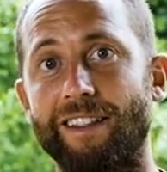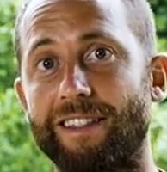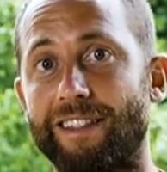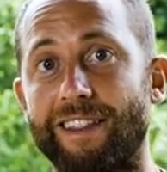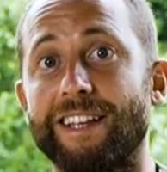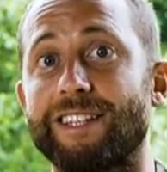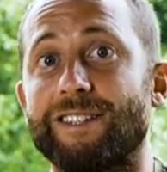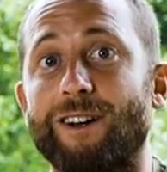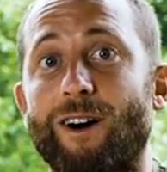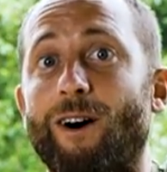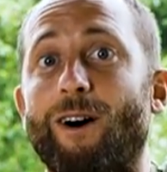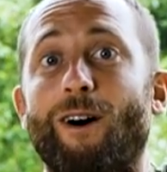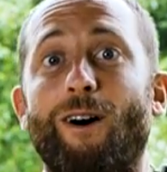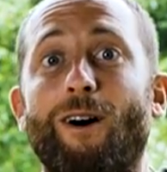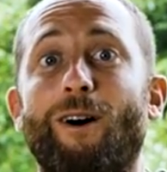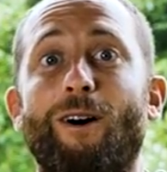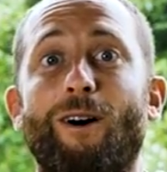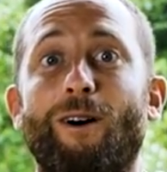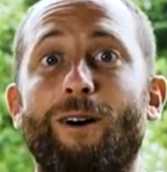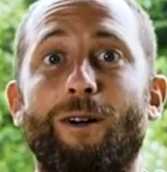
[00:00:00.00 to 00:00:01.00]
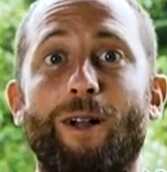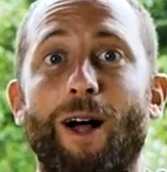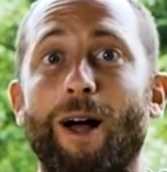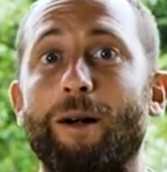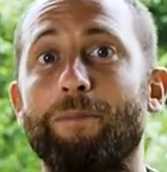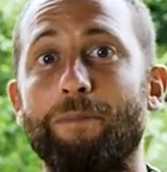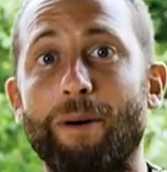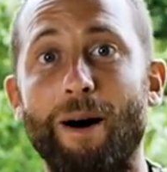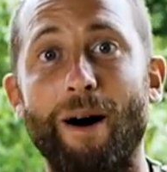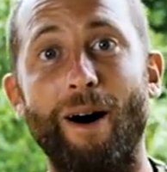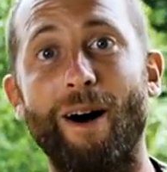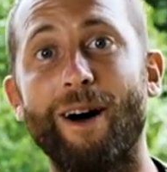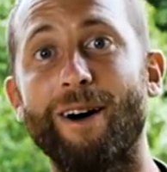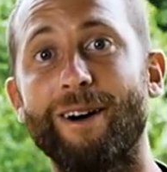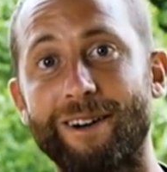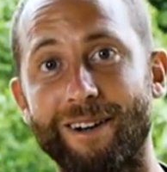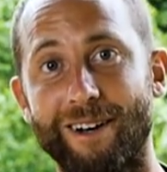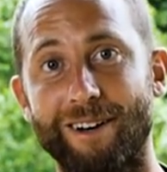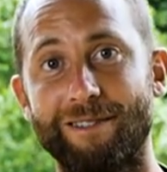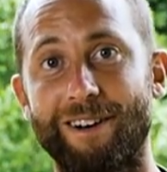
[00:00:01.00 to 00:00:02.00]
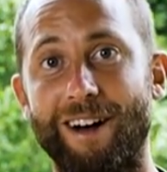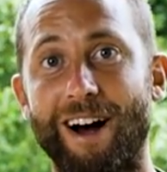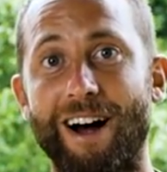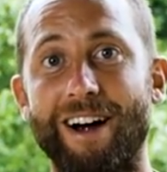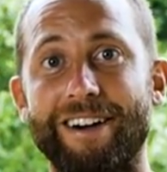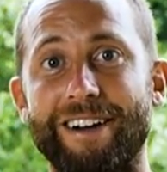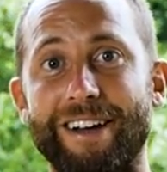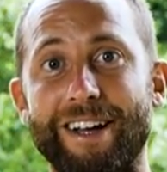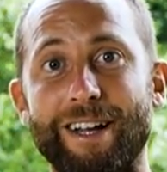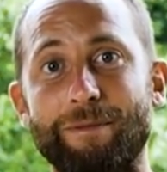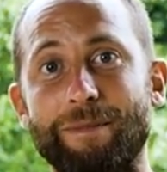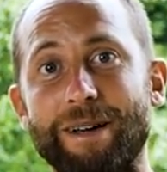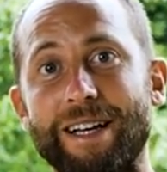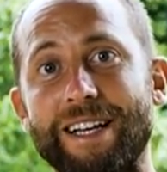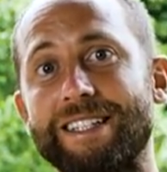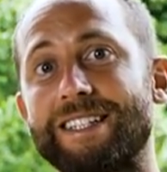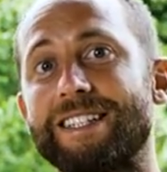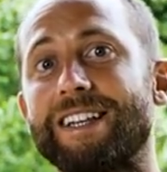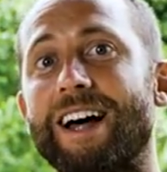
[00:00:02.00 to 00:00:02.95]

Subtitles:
These all are part of gardening because